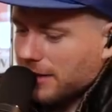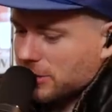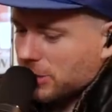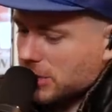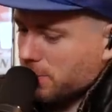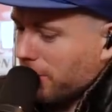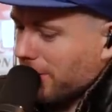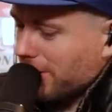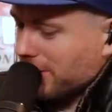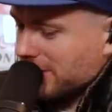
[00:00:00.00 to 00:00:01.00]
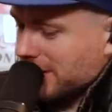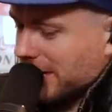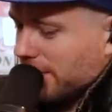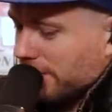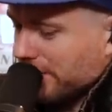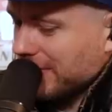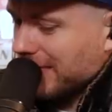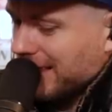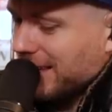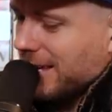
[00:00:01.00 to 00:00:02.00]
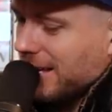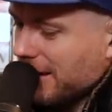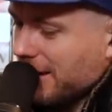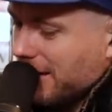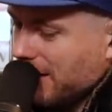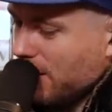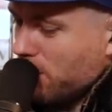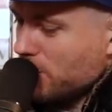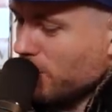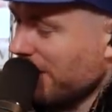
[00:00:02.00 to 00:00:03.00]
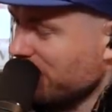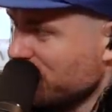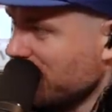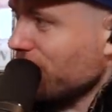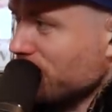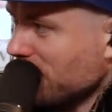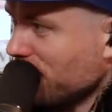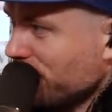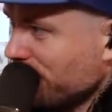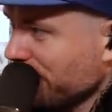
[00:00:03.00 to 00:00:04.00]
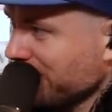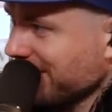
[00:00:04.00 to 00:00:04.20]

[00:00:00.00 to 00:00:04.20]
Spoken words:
As Chris de Burgh used to sing, you'd be as well have to check yourself